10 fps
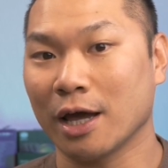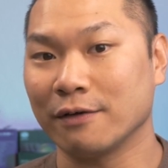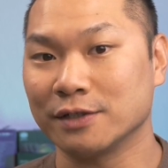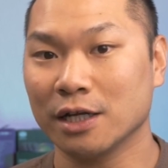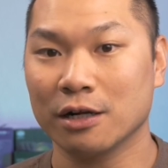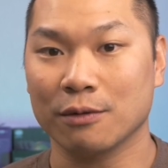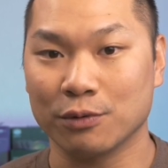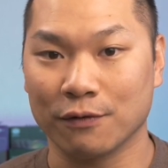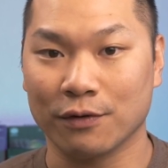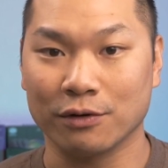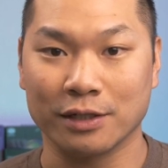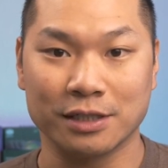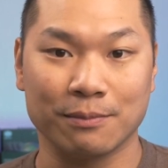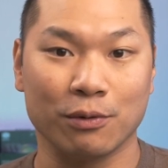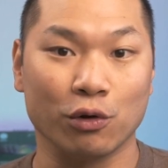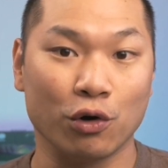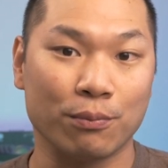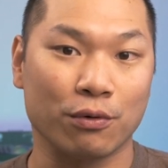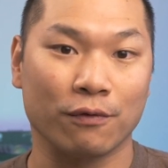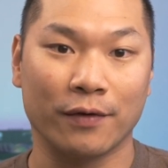I've set it up with a fairly simple
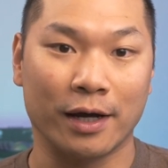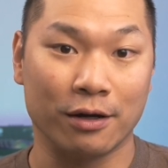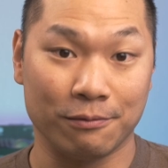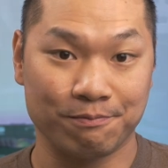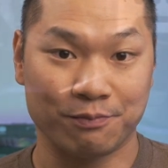low-profile